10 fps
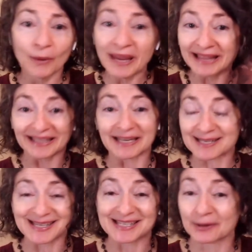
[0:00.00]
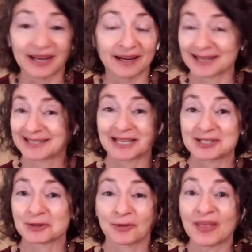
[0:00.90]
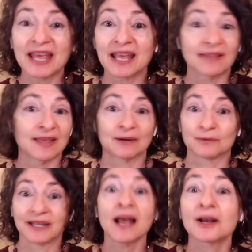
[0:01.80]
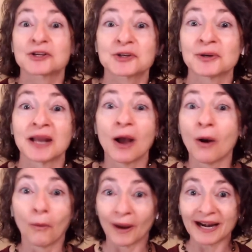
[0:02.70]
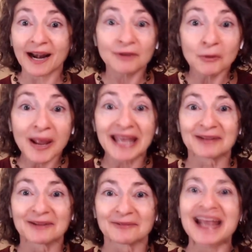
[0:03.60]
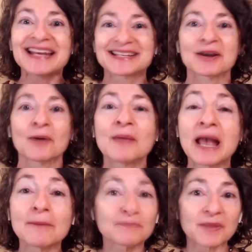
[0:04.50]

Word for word: weekly necessarily, unless that's your thing. And then, yeah, sure, why not every week, right? So,